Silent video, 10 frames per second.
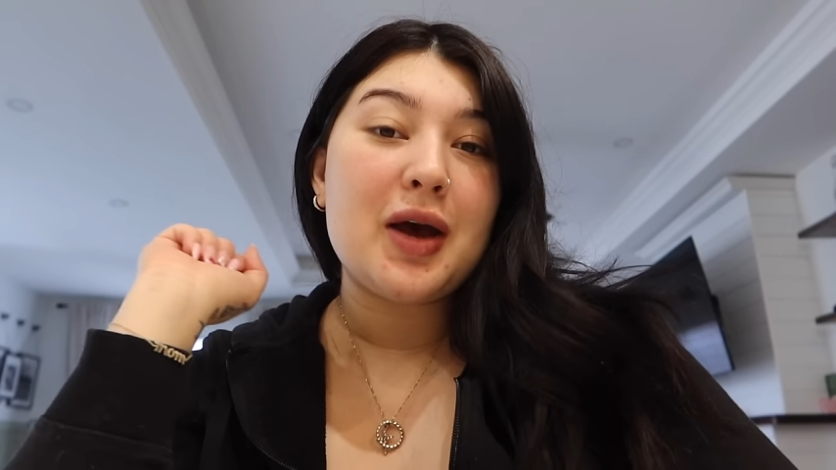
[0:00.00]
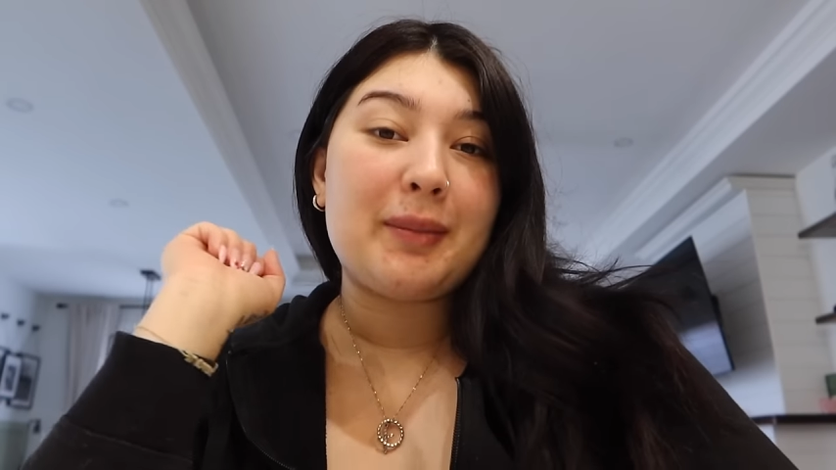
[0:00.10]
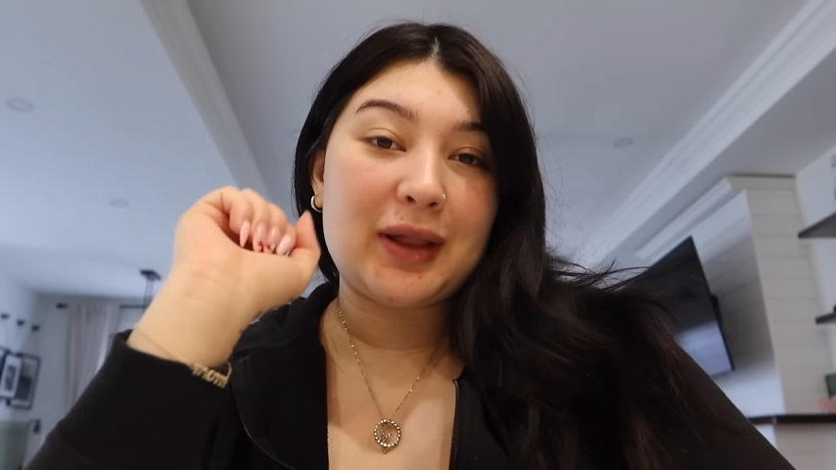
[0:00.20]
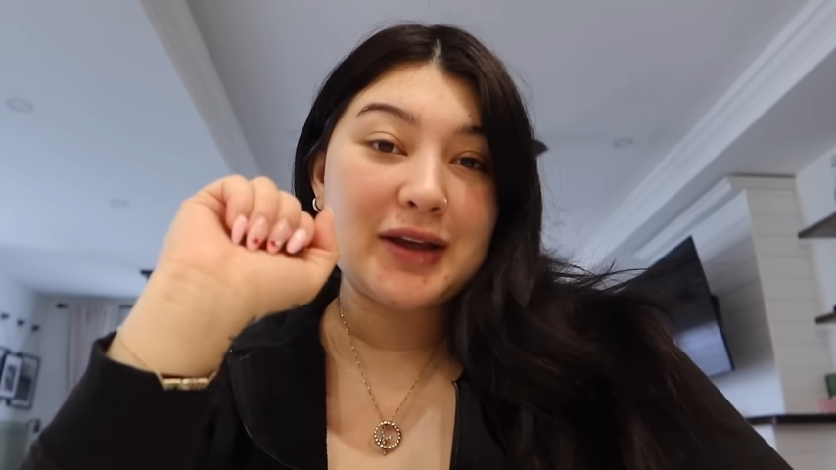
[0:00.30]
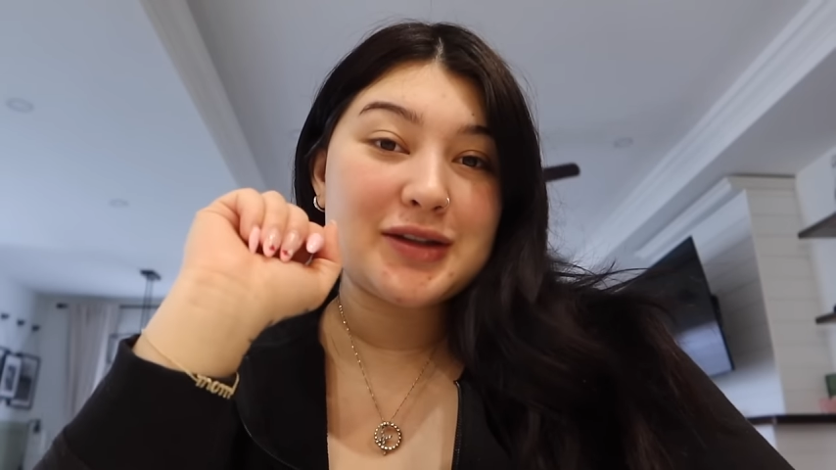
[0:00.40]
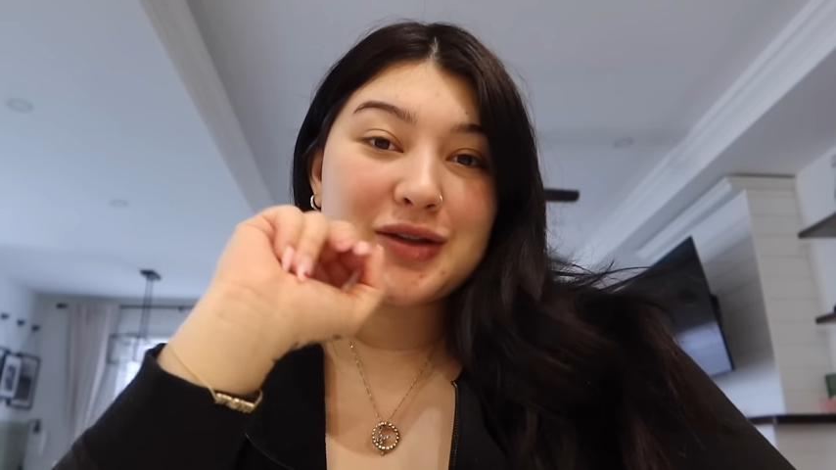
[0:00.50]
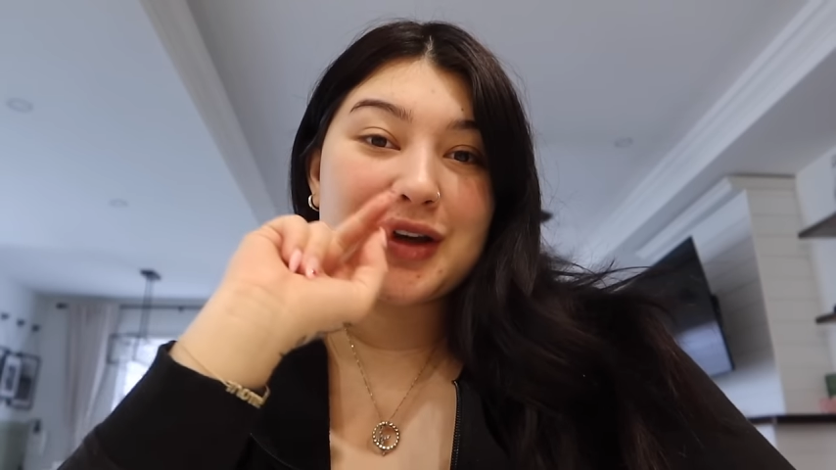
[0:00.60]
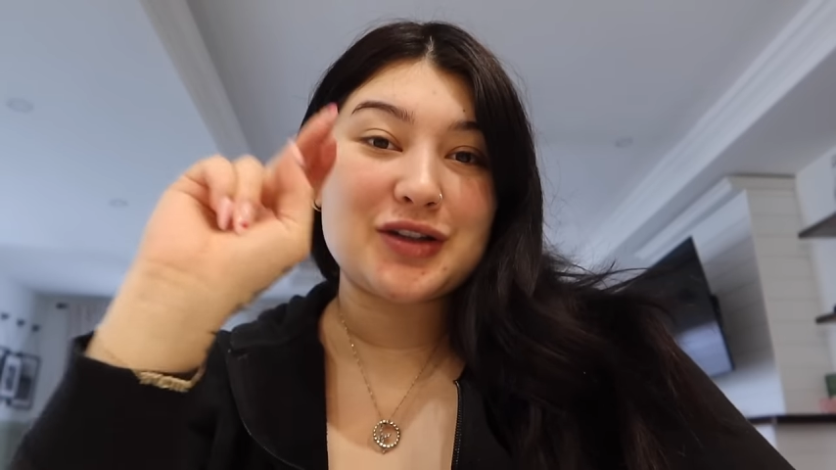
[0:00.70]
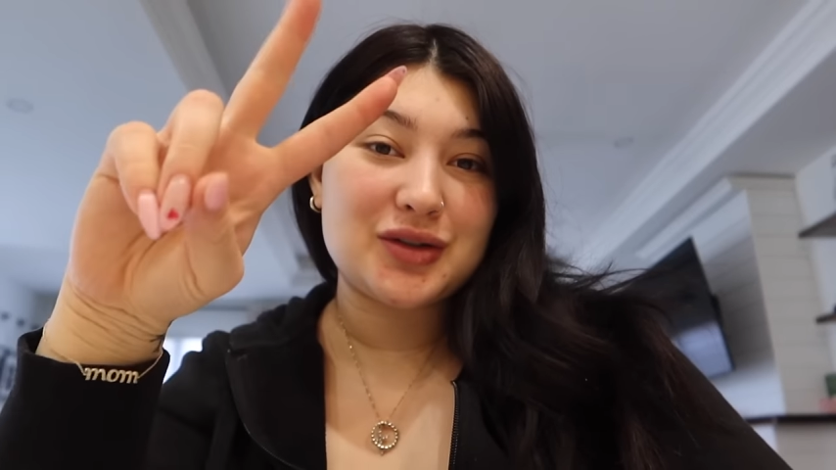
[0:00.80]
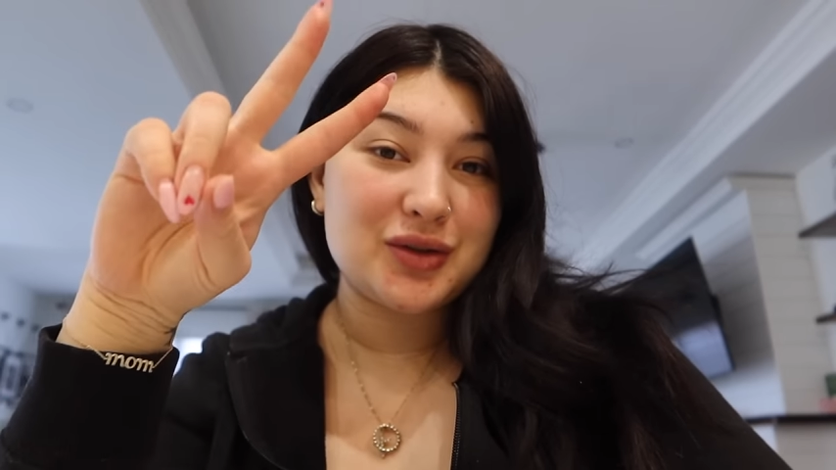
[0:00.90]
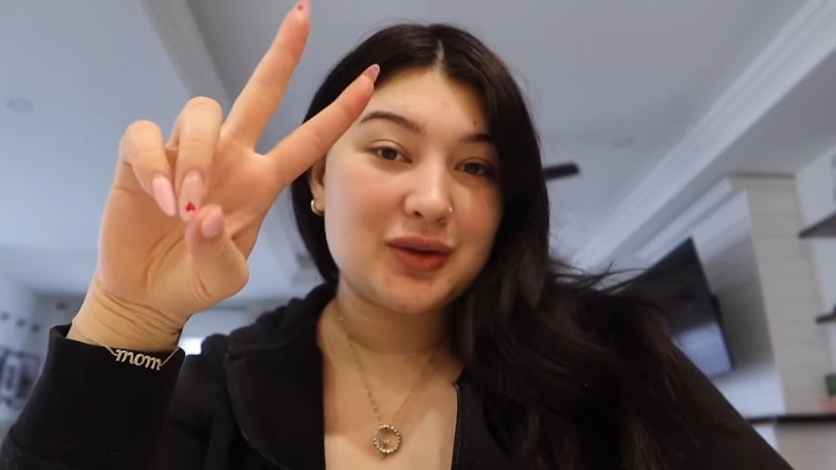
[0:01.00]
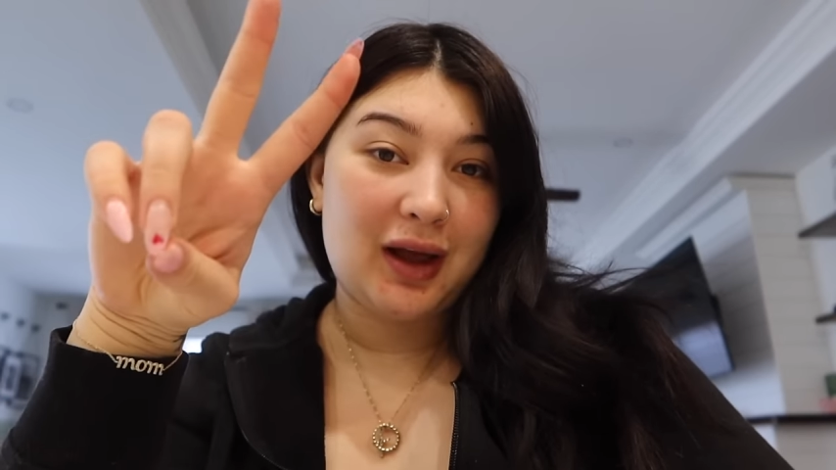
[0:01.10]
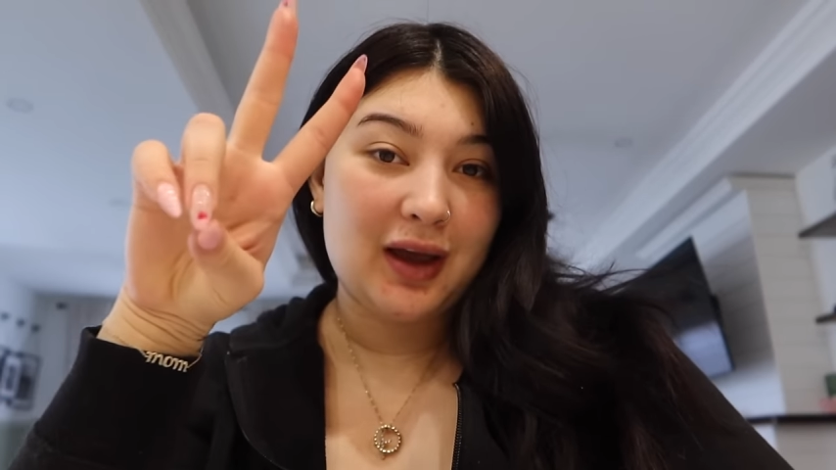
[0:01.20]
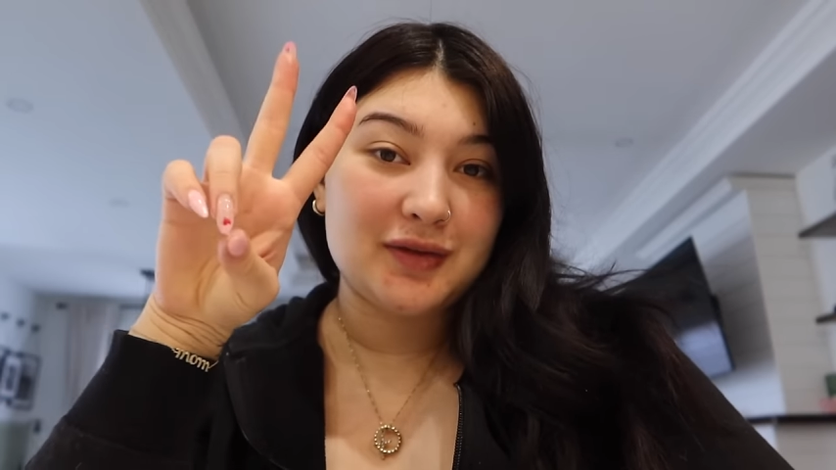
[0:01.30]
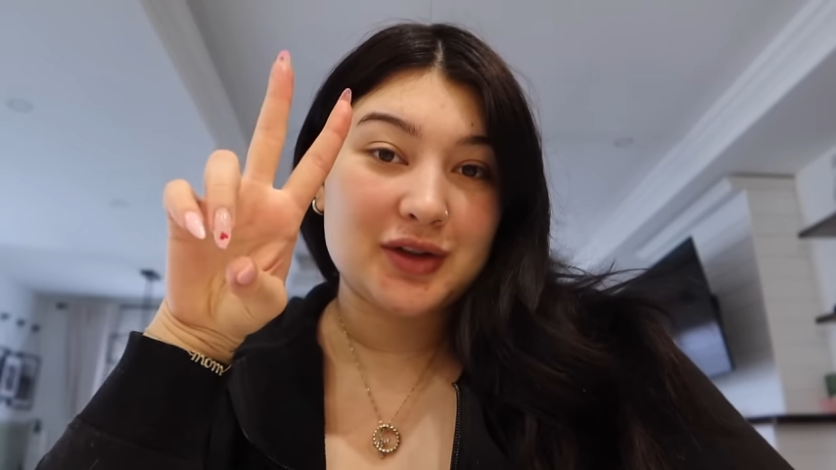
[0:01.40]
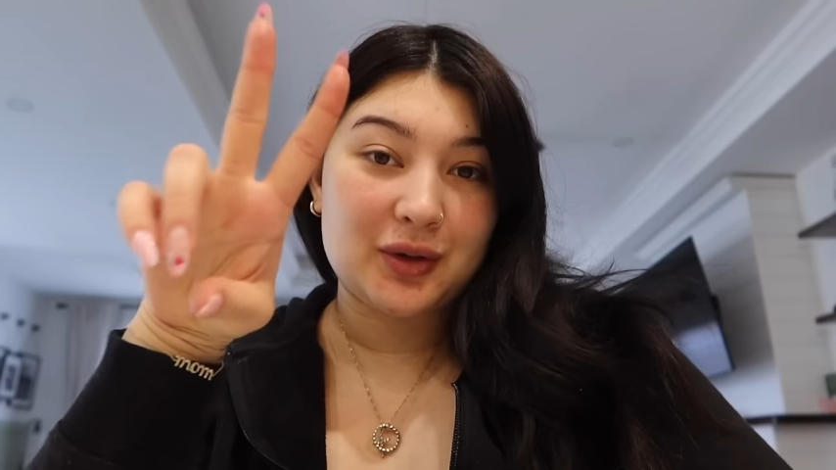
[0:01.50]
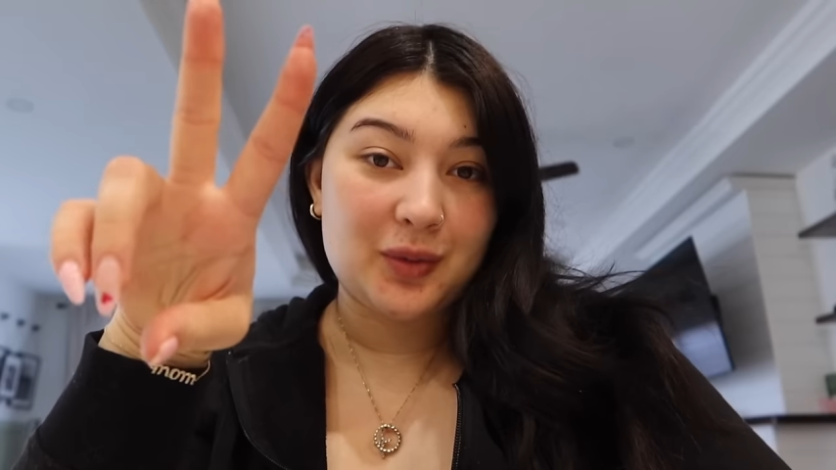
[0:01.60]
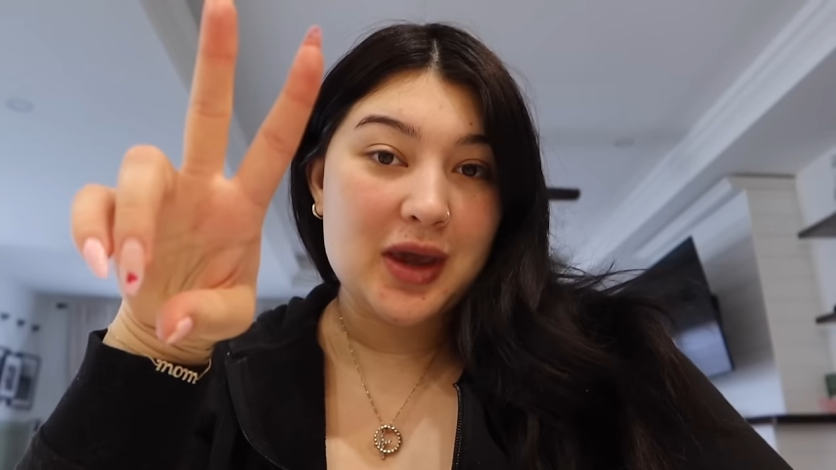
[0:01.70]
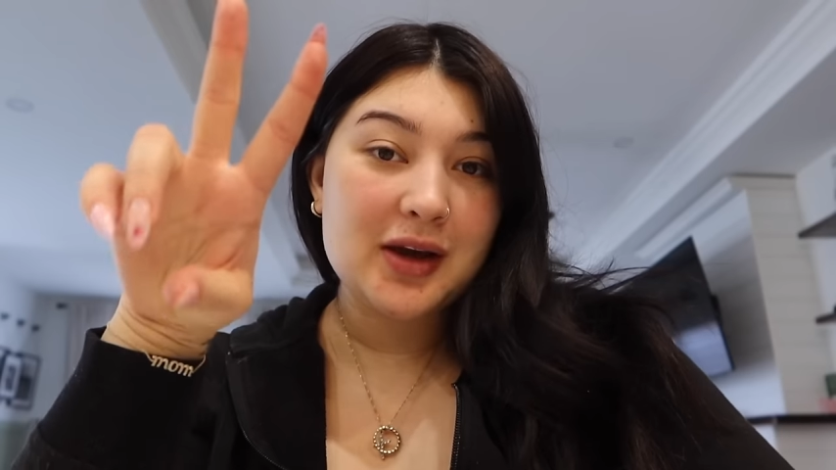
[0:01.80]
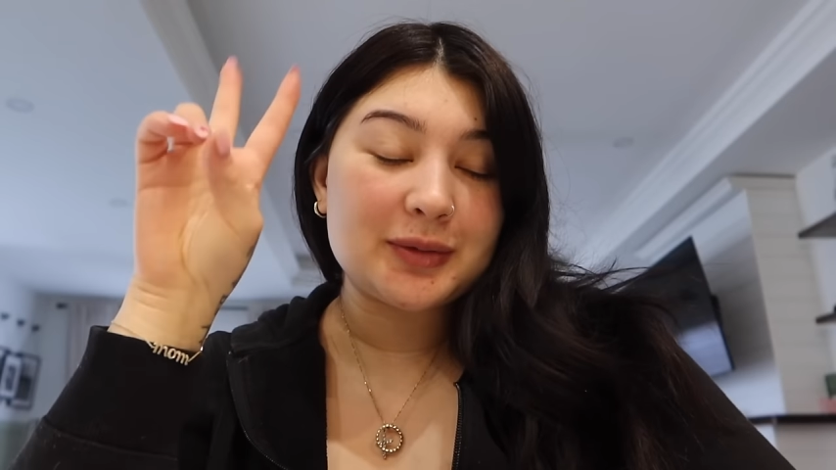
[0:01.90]
plus you get 2 lives a
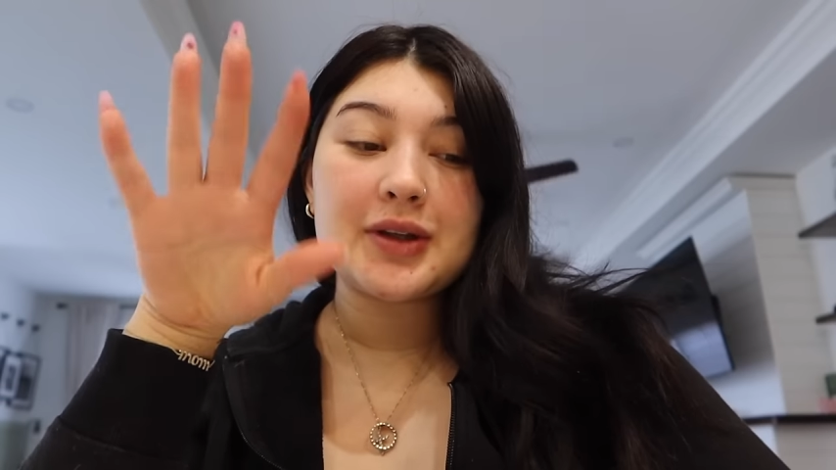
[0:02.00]
week.